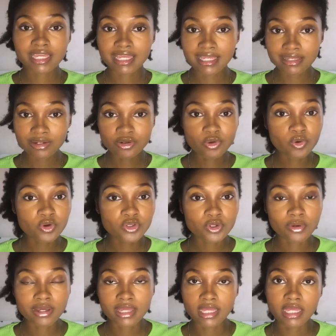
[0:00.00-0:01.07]
know your
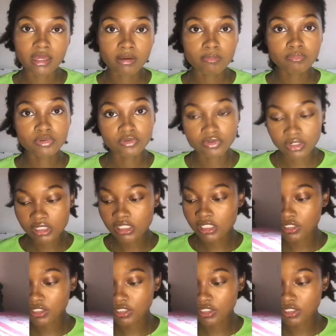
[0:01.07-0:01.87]
hair porosity.